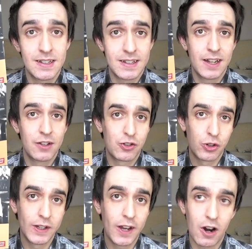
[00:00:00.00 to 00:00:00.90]
these kids
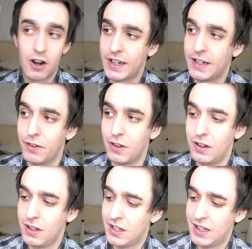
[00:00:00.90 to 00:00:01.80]
truly are
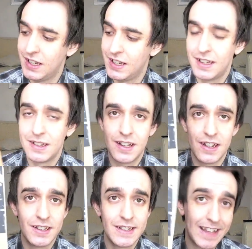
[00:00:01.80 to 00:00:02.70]
evil.
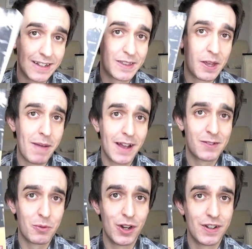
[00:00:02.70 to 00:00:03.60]
That's the
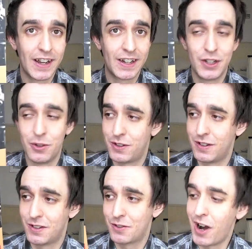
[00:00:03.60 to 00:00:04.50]
best word I can use
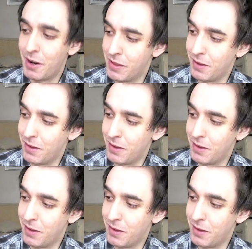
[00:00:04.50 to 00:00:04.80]
to describe